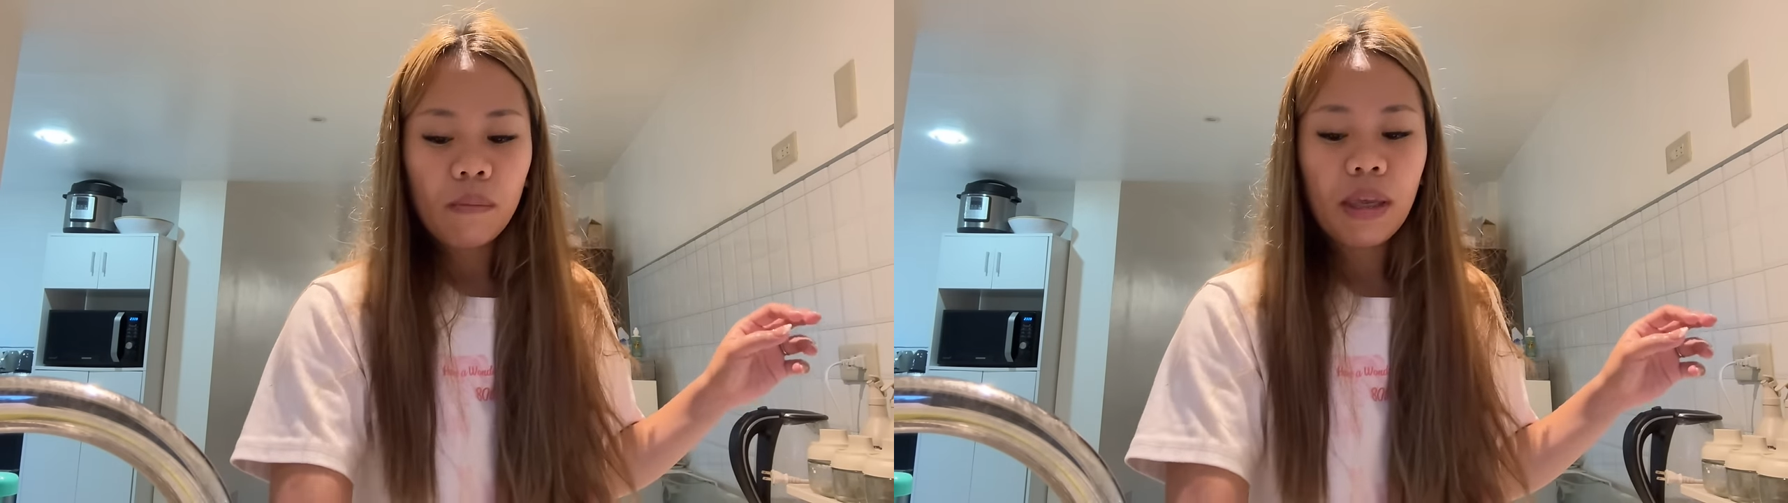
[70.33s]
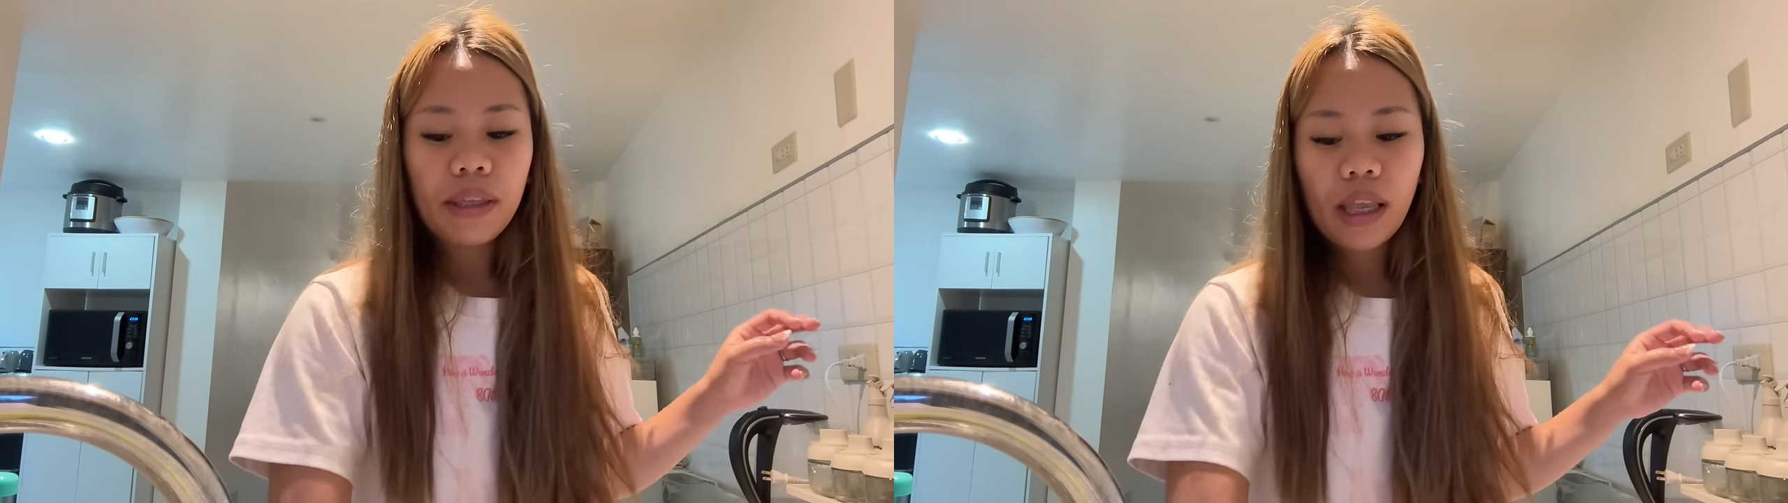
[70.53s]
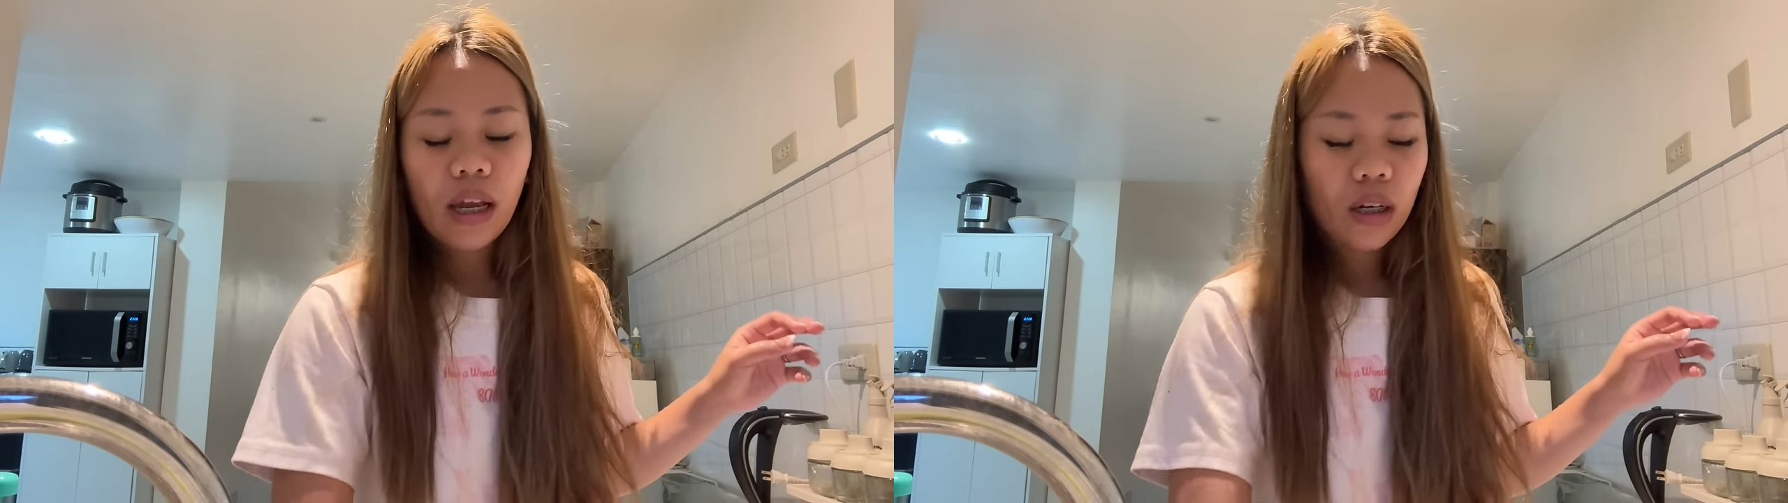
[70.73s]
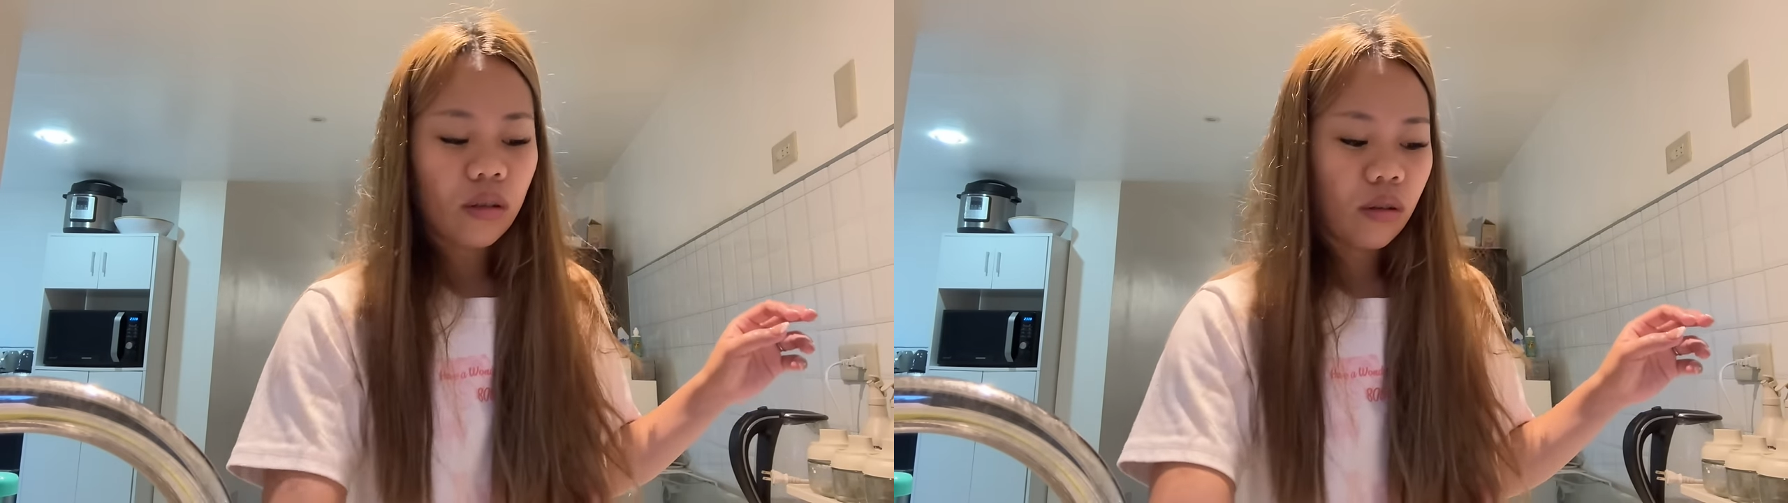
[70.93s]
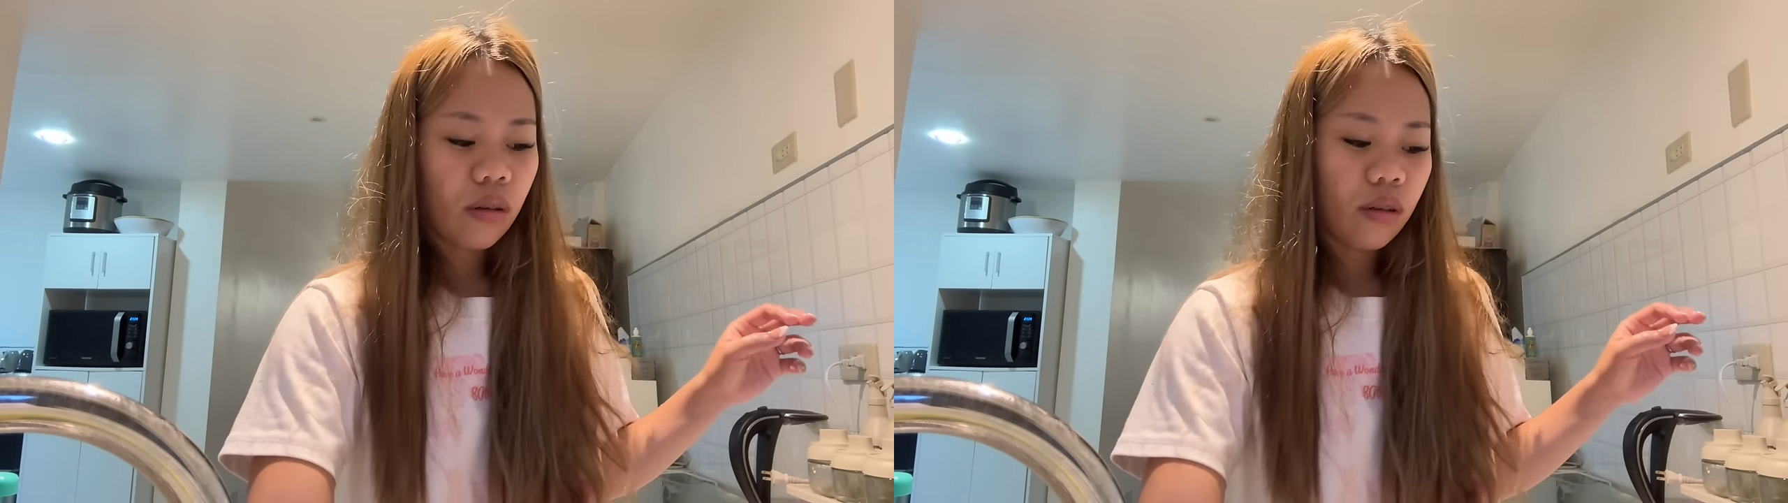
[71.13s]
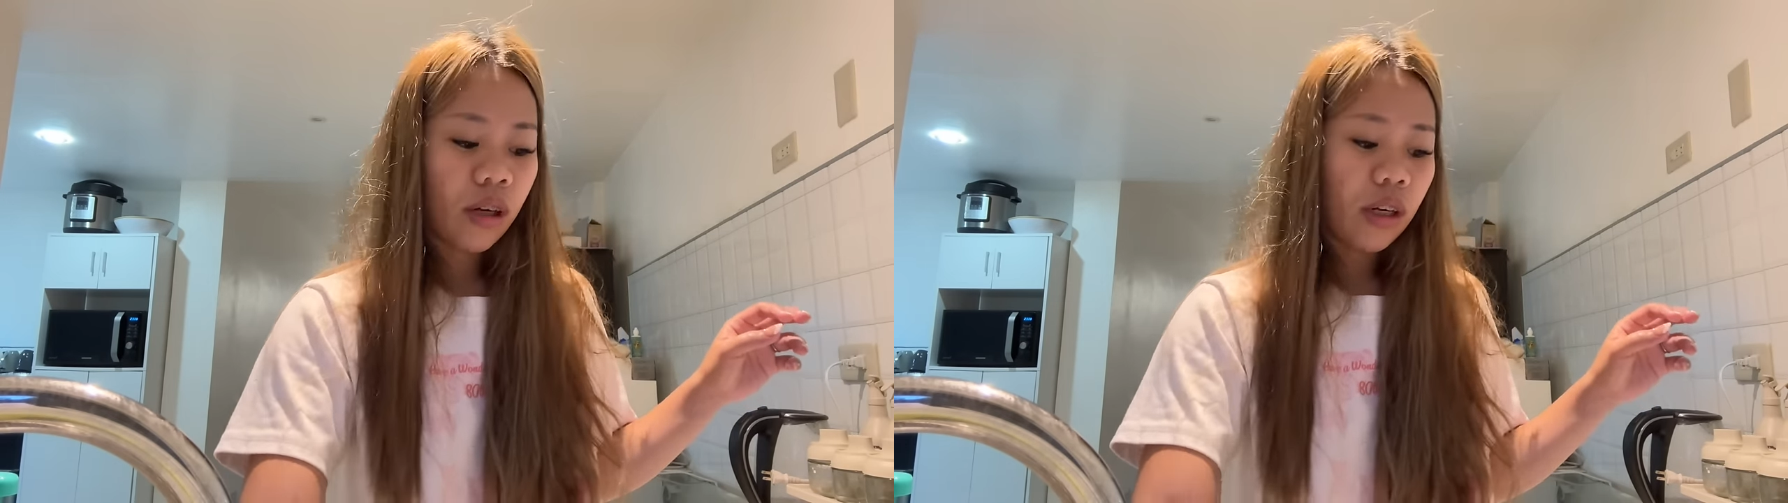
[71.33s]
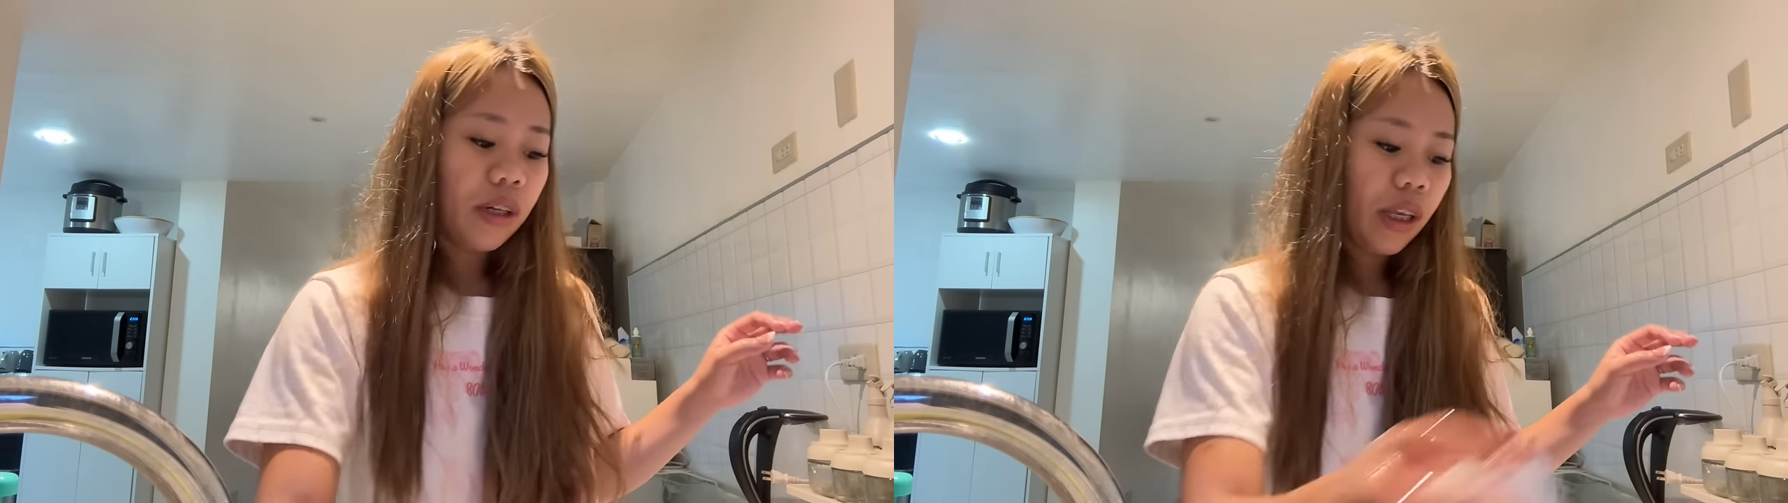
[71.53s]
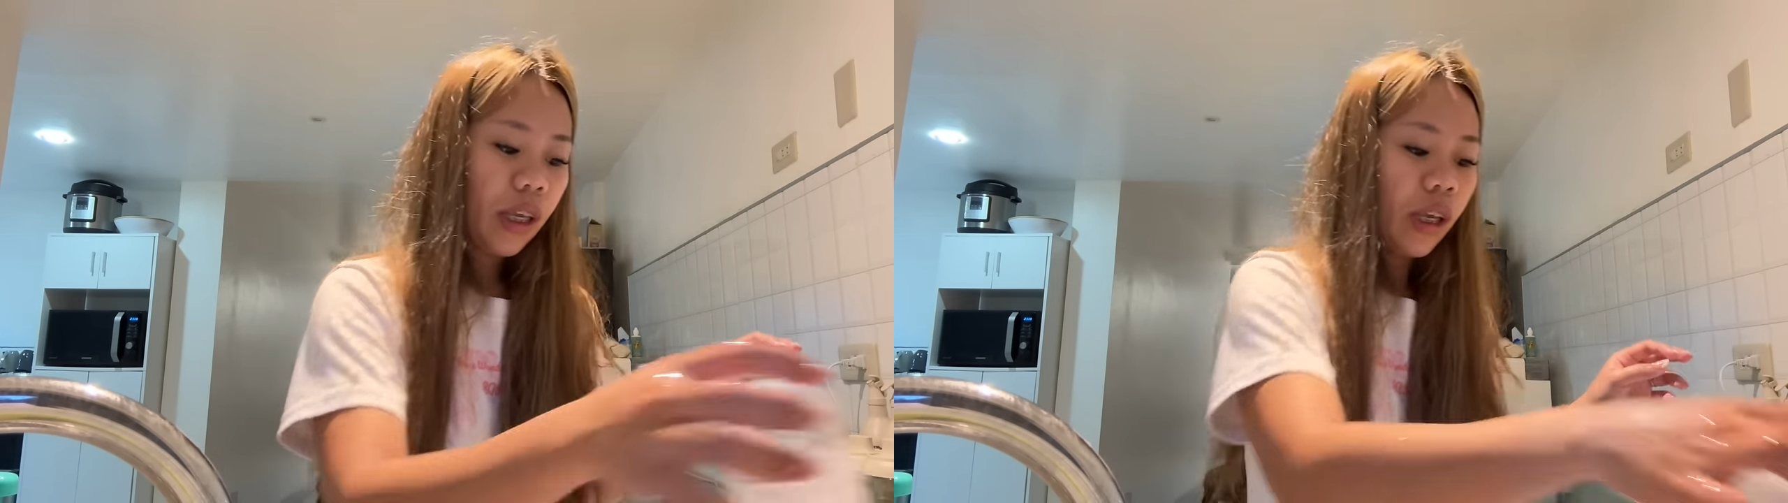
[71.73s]
be there
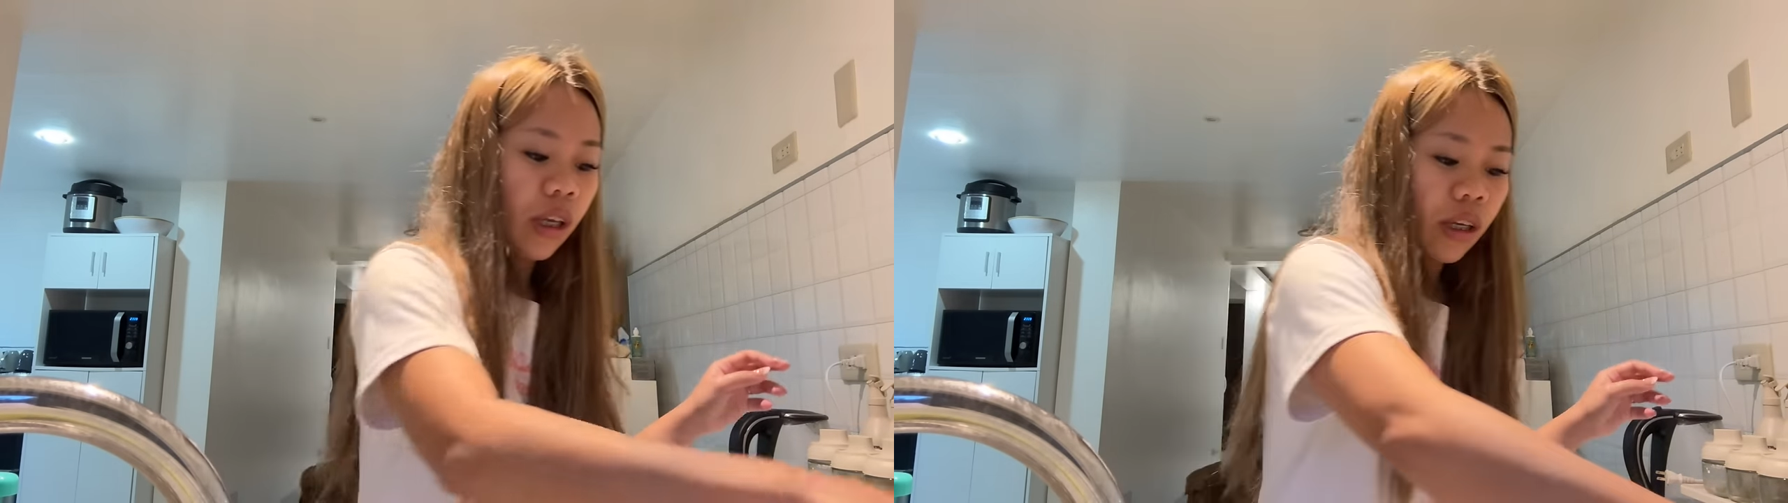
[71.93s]
early.